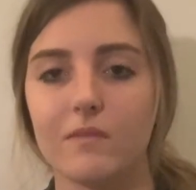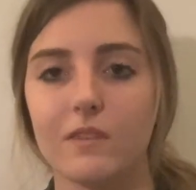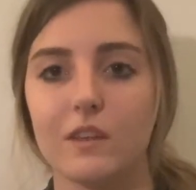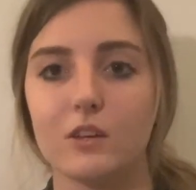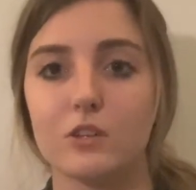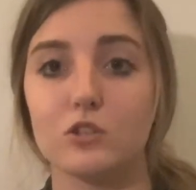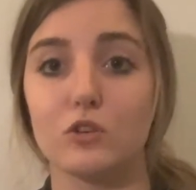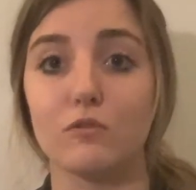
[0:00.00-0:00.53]

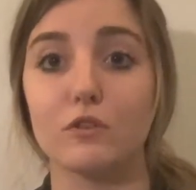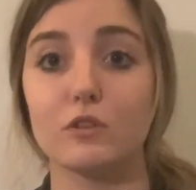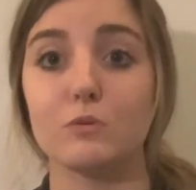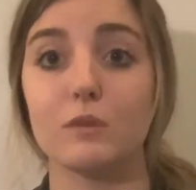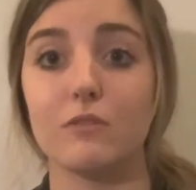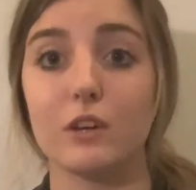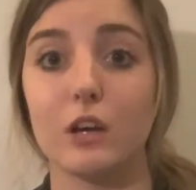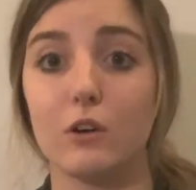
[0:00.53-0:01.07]
So first we have
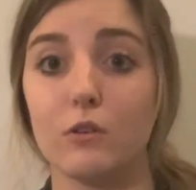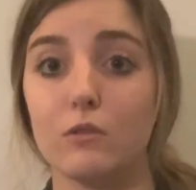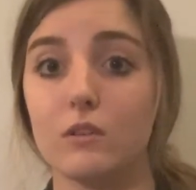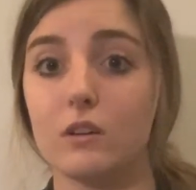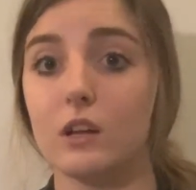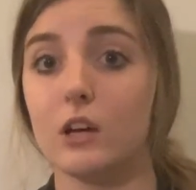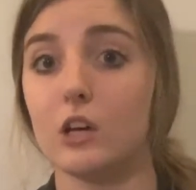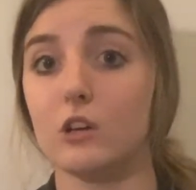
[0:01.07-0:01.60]
coat.
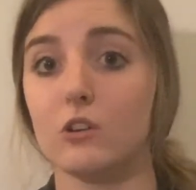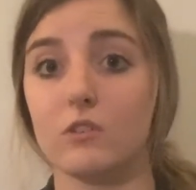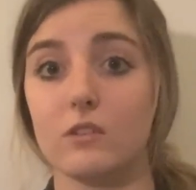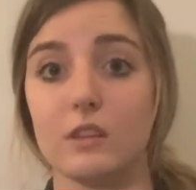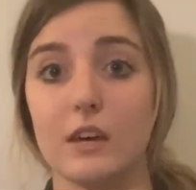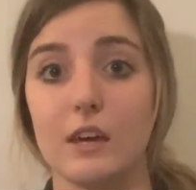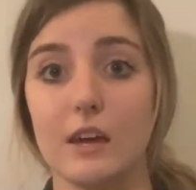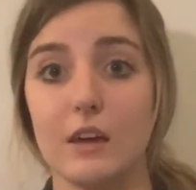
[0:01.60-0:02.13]
You're in the
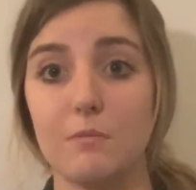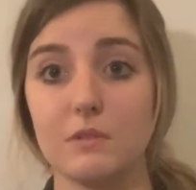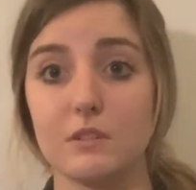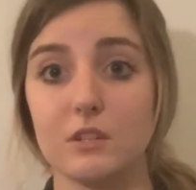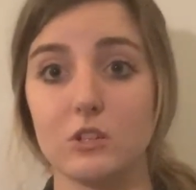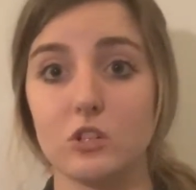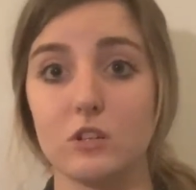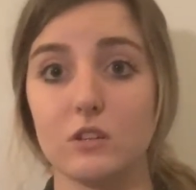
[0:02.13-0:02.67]
A
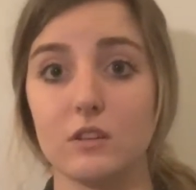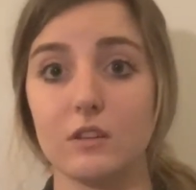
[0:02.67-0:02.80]
position,